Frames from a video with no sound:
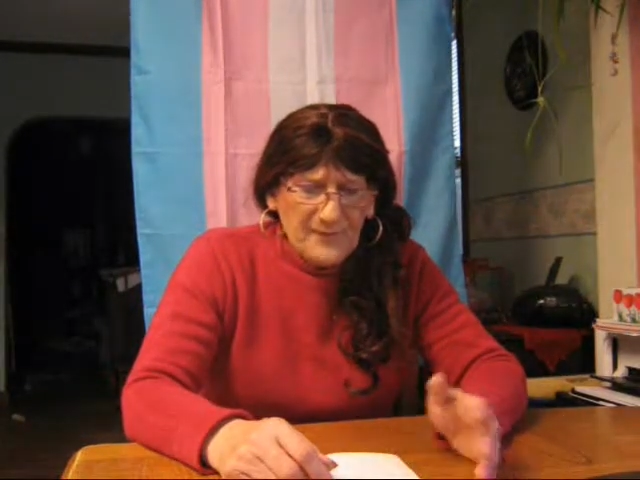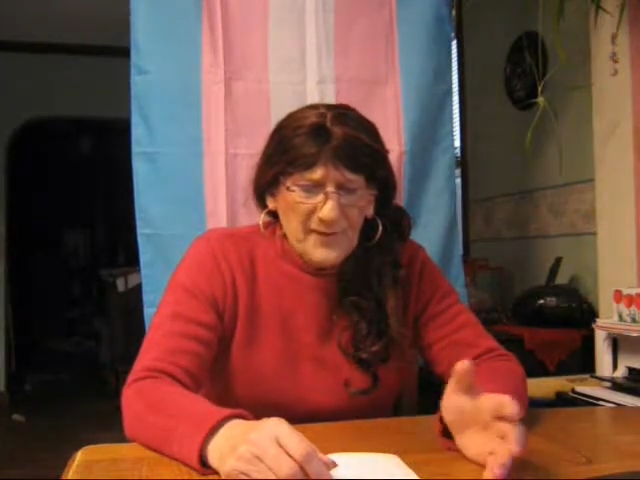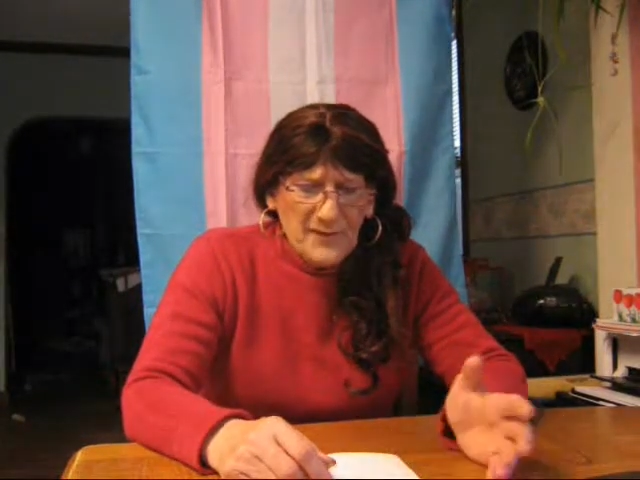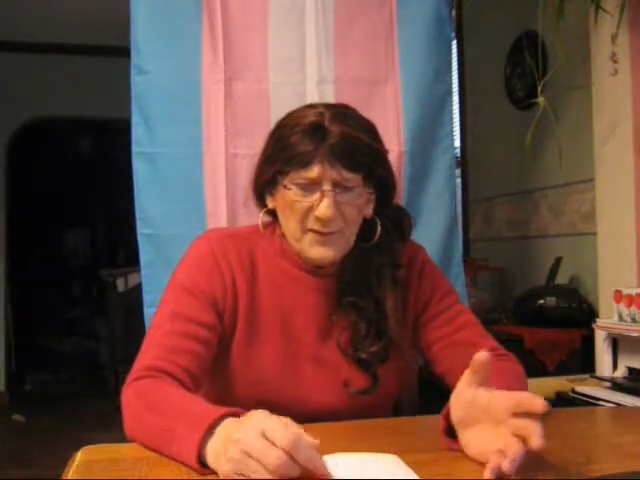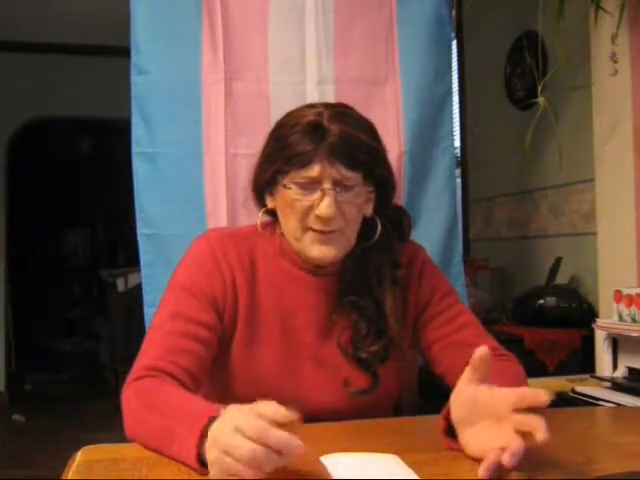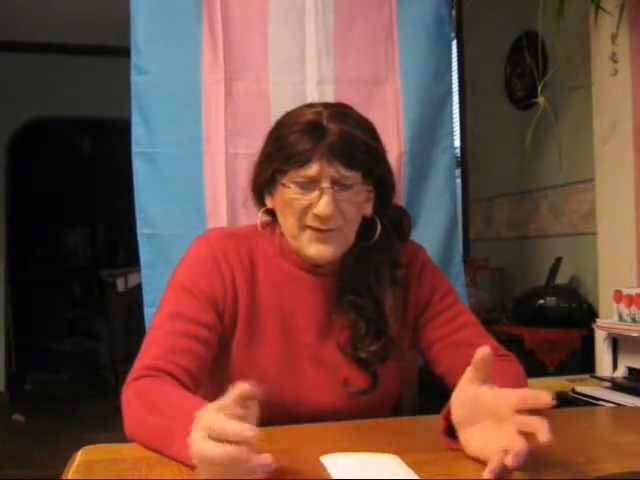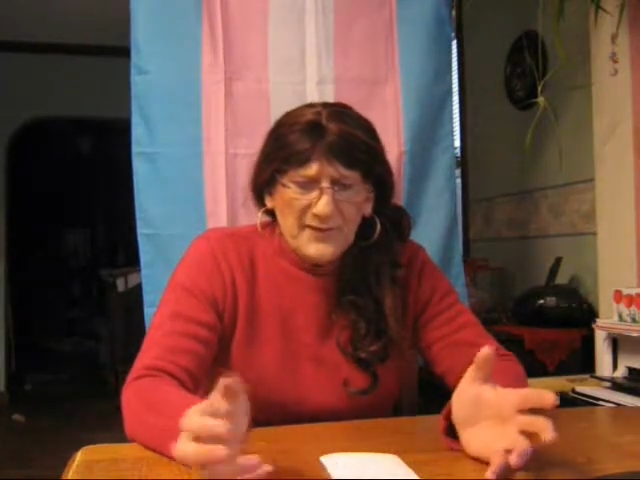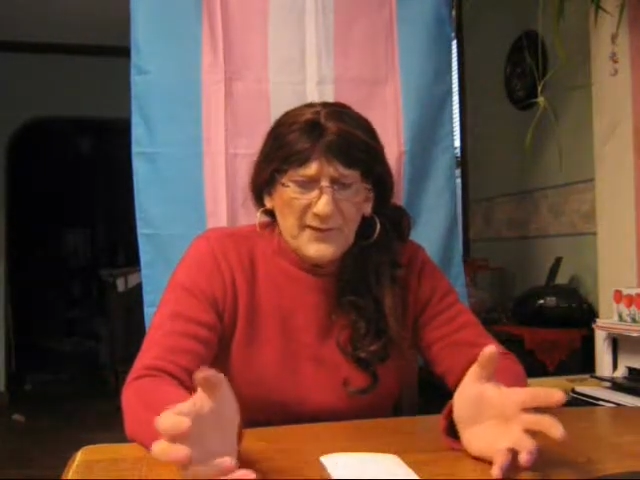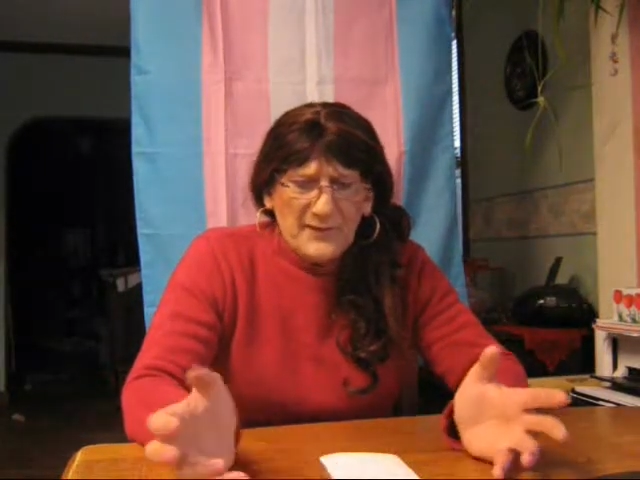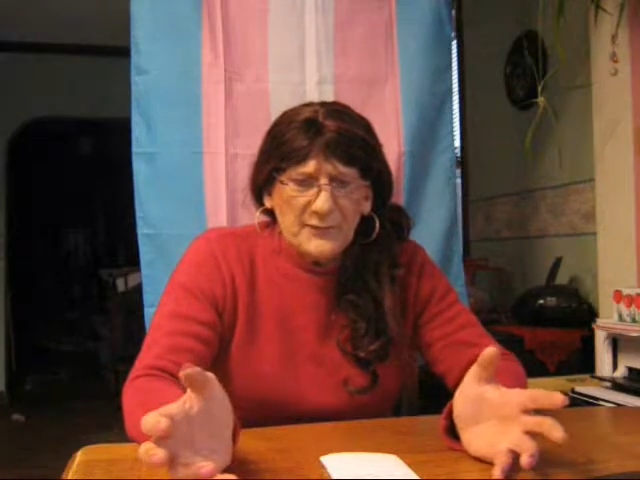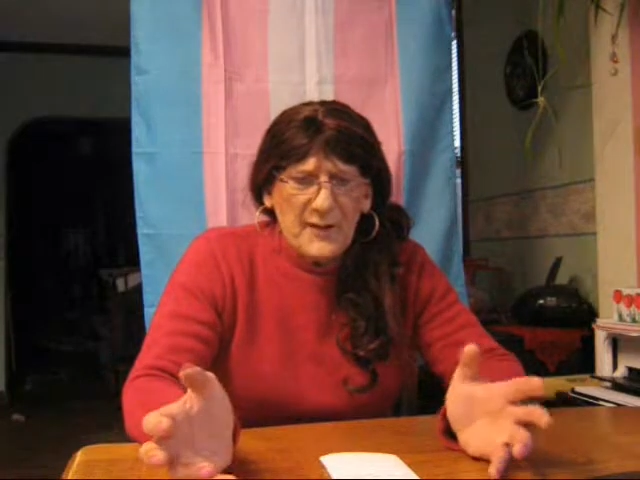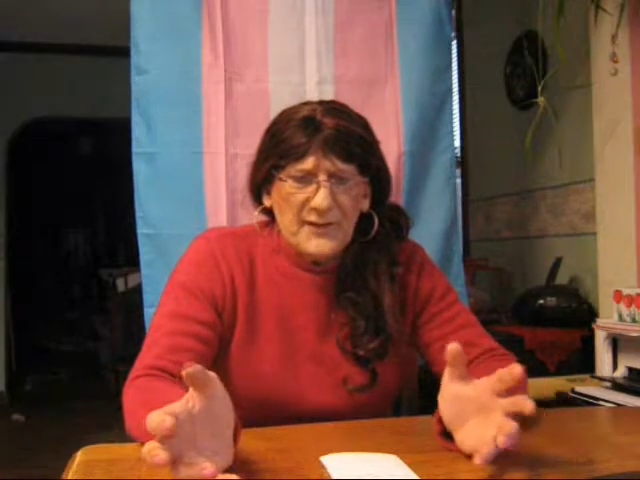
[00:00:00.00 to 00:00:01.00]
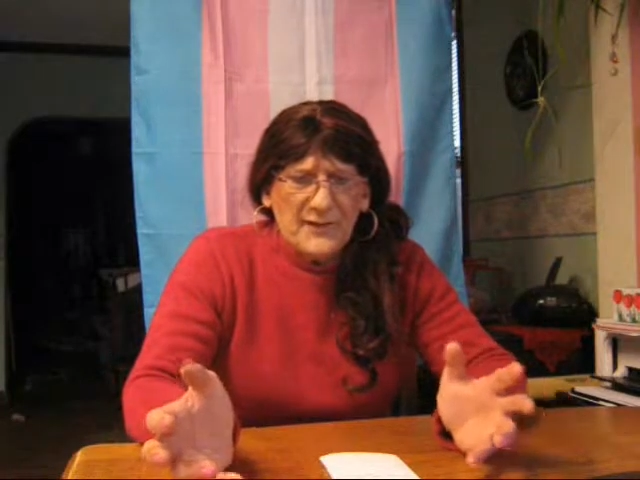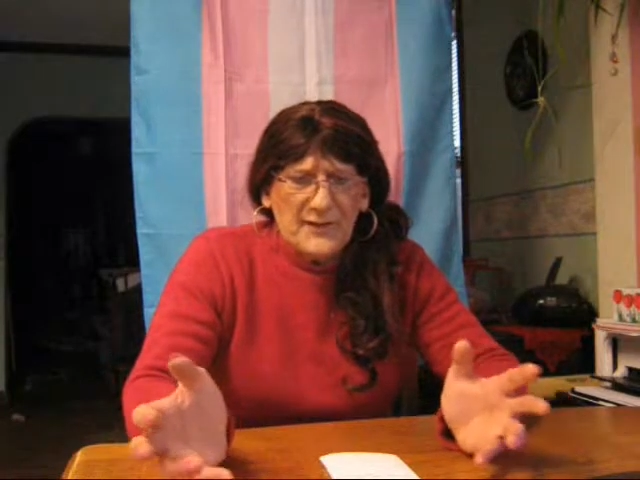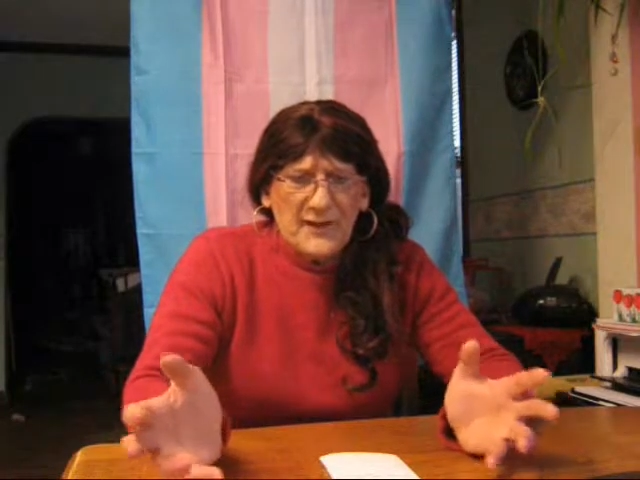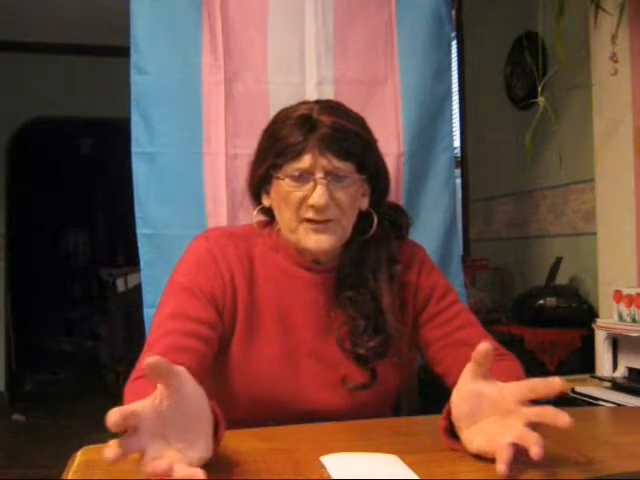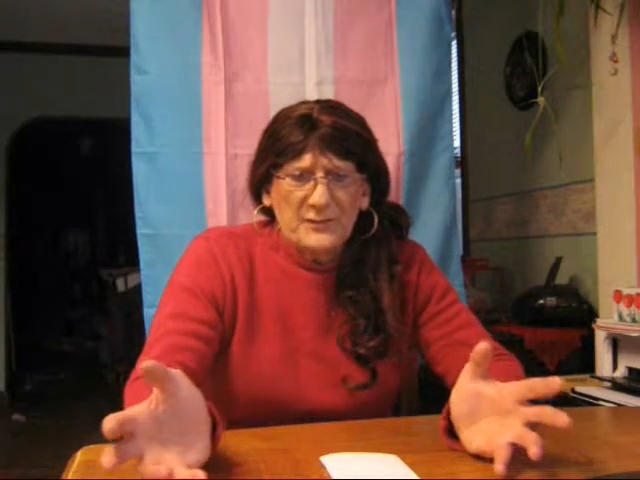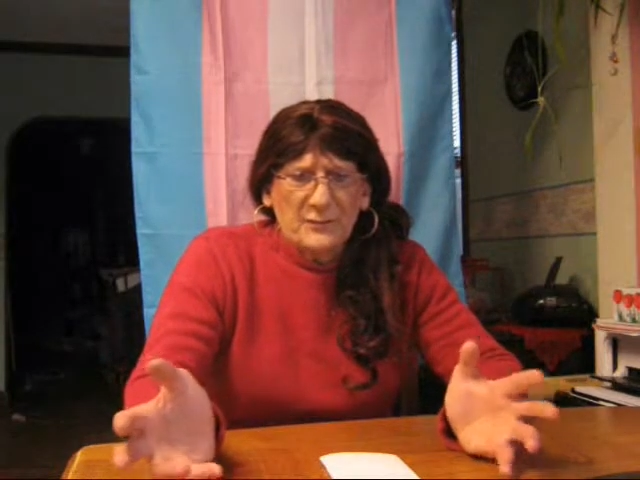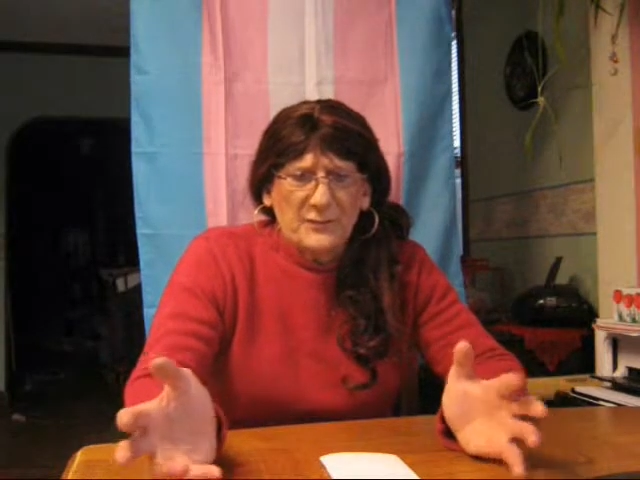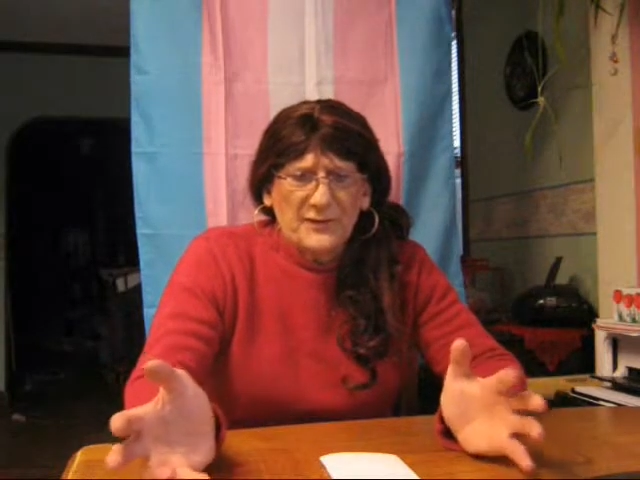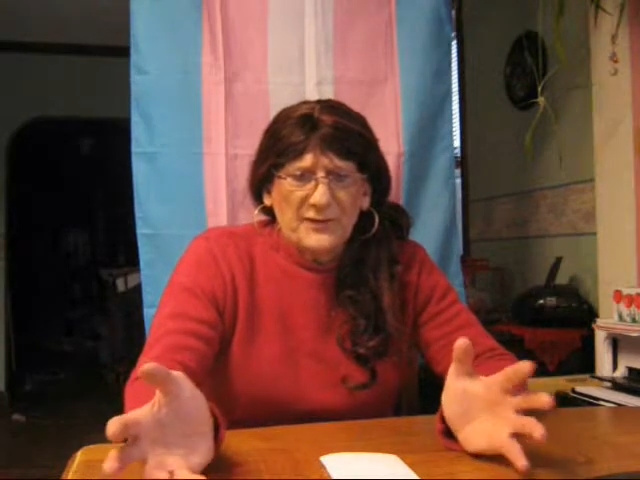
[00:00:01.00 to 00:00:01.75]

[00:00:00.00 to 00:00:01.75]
You know, things like transsexuals